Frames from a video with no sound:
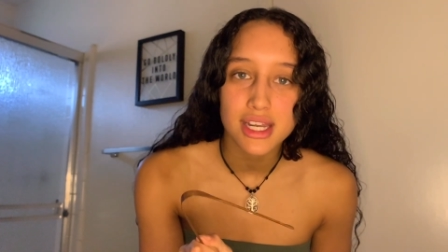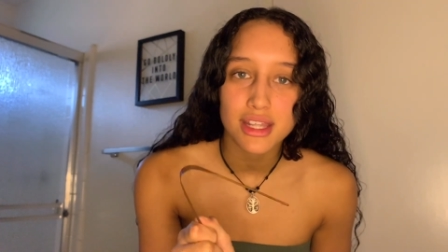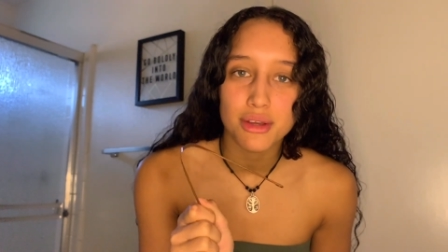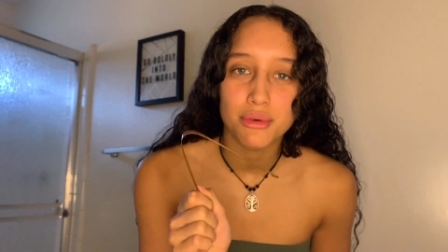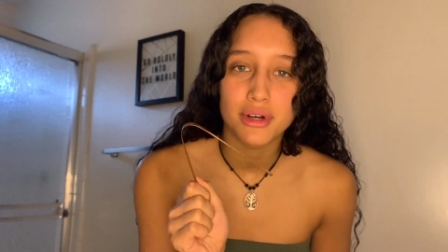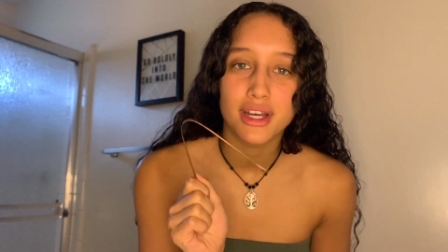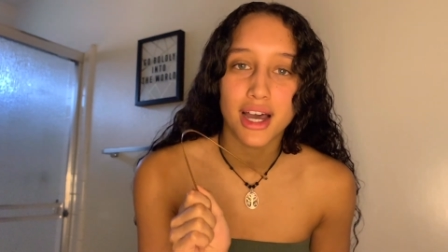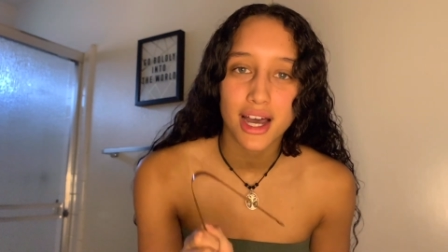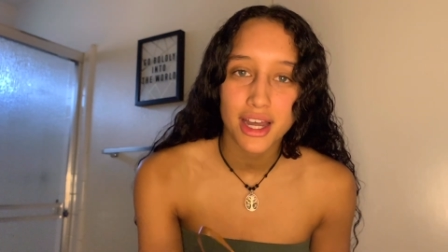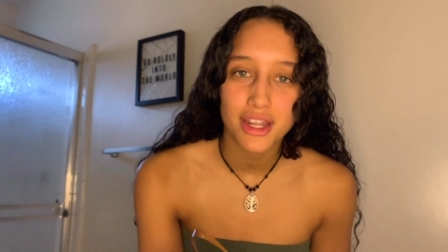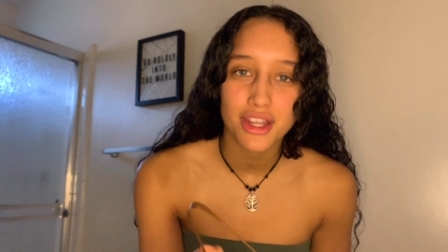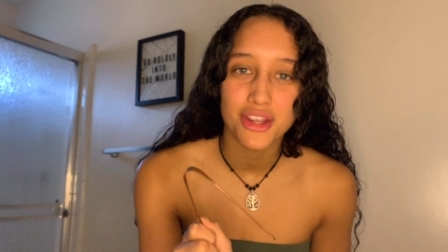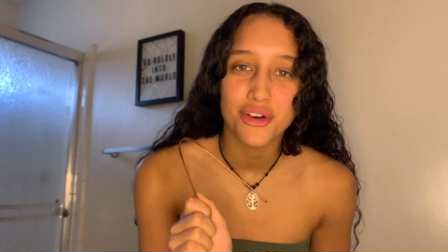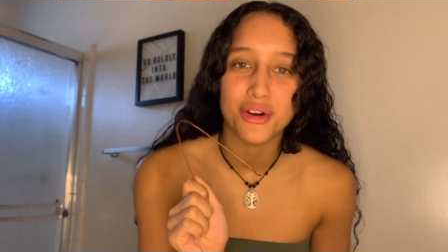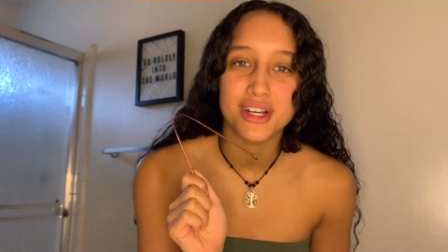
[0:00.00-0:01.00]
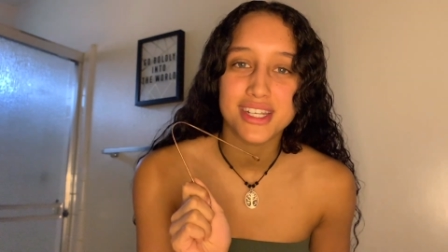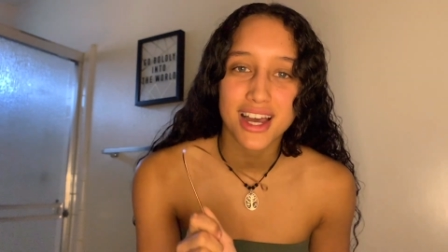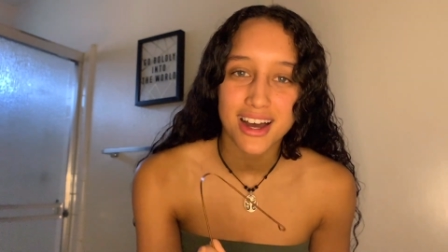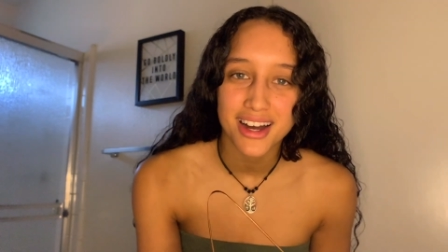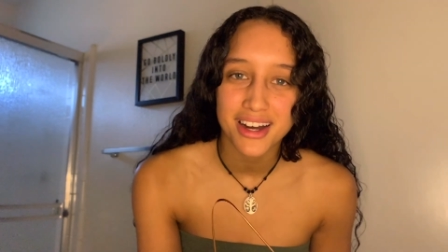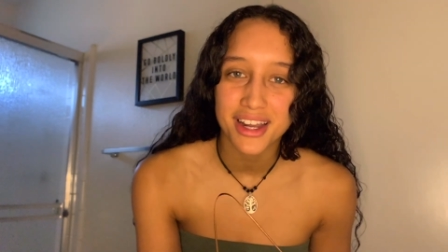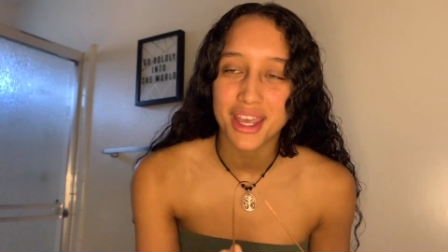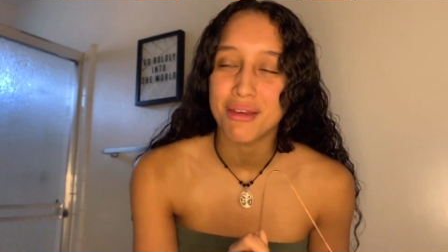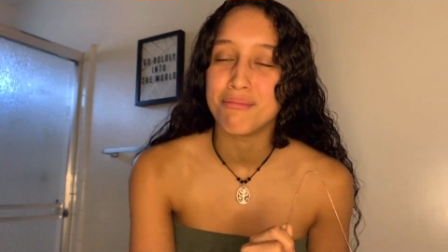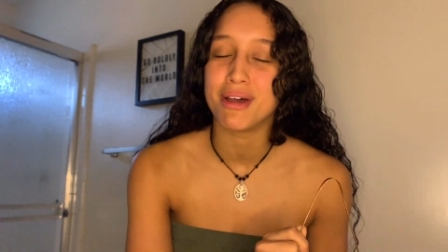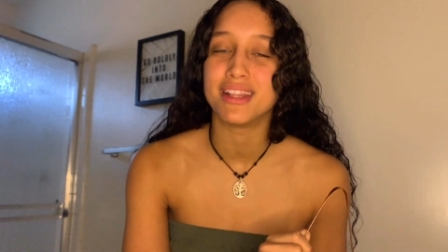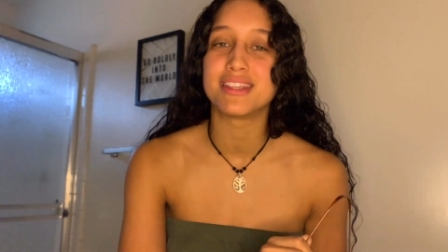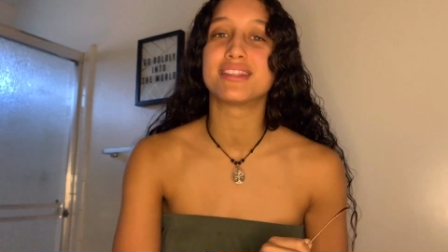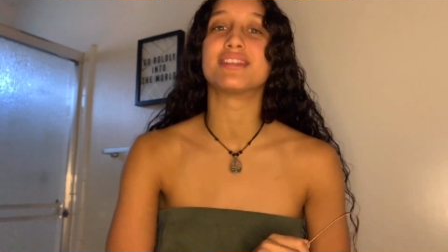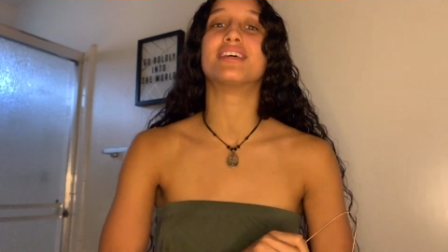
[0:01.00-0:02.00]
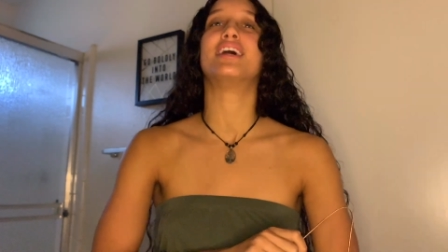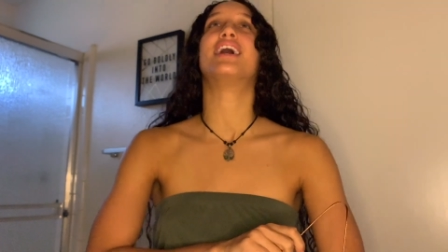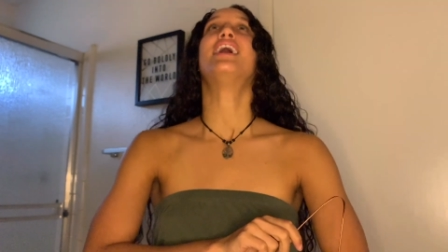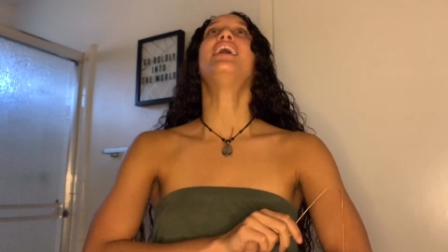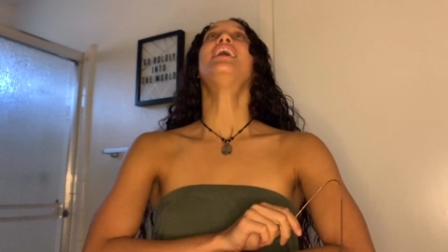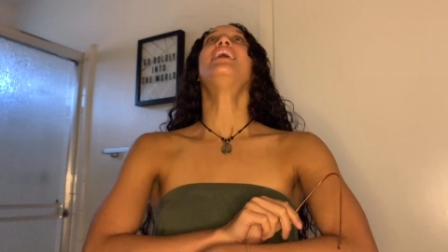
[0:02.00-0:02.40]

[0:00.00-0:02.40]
You will cut your tongue immensely.